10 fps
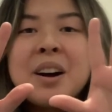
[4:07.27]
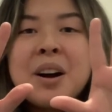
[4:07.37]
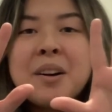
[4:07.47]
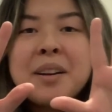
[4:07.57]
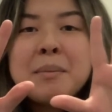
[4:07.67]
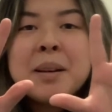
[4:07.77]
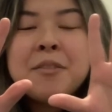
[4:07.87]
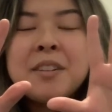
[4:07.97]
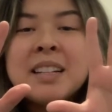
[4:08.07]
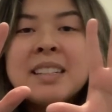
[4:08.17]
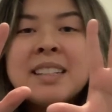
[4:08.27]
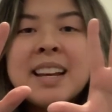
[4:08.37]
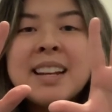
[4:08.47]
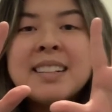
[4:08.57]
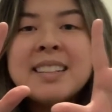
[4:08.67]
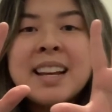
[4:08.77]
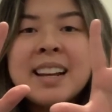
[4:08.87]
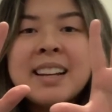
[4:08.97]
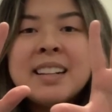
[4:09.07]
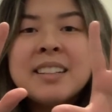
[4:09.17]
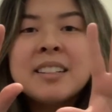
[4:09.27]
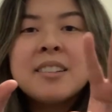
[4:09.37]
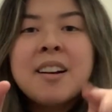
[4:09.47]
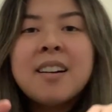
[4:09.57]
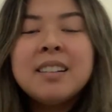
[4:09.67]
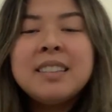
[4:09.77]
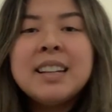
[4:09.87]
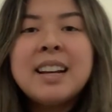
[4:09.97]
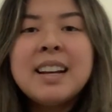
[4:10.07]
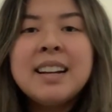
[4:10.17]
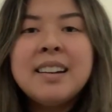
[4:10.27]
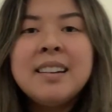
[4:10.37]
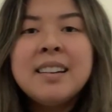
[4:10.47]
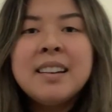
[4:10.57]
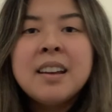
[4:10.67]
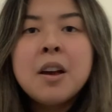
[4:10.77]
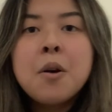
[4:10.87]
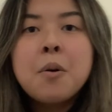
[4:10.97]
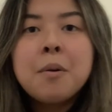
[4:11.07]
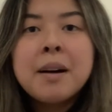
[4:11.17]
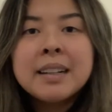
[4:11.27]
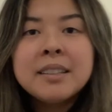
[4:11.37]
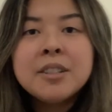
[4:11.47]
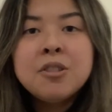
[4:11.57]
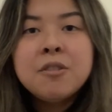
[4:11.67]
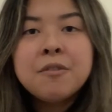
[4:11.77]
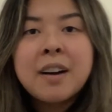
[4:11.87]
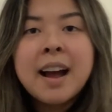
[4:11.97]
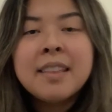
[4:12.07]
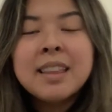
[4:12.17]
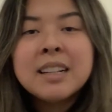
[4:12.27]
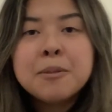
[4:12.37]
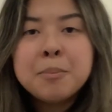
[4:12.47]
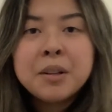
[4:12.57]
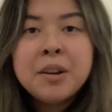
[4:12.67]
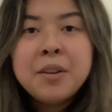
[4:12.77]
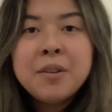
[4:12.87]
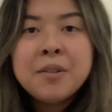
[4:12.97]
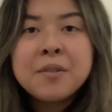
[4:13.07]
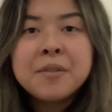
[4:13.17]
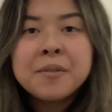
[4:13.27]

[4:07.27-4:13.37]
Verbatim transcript: All right, my friends, 10 seconds is all done. What did you find that's blue?